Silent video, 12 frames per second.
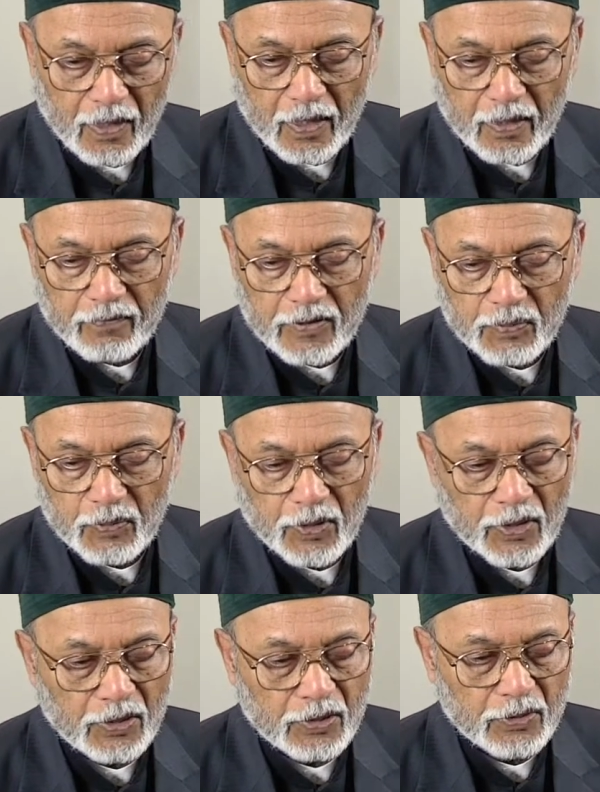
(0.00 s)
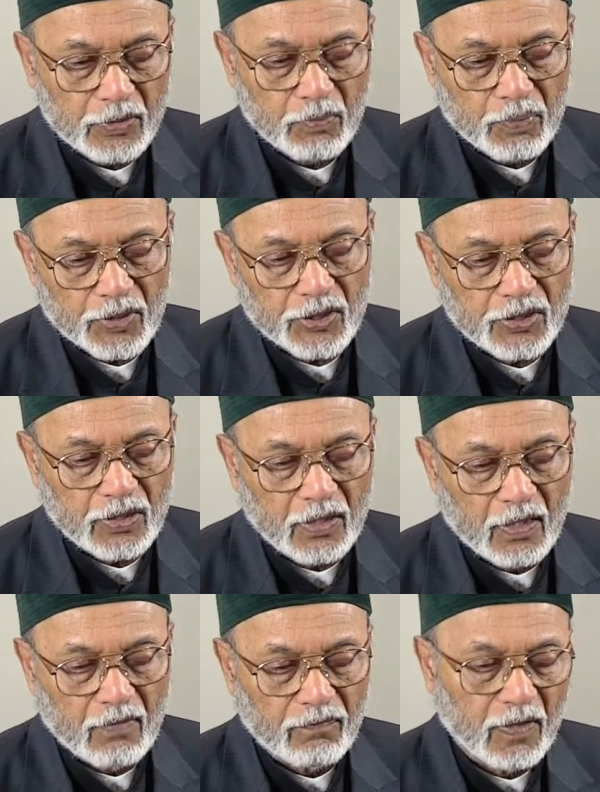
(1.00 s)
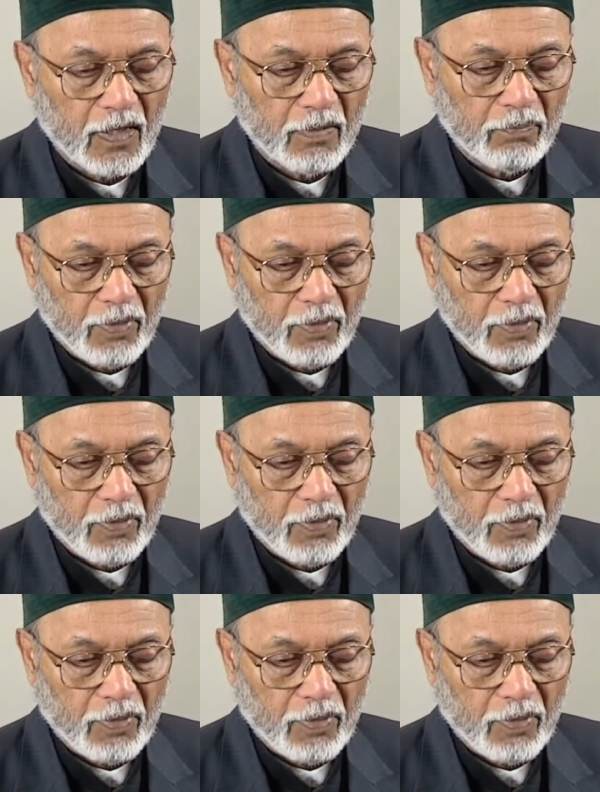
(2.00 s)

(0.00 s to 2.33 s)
He was born to Persian Afghan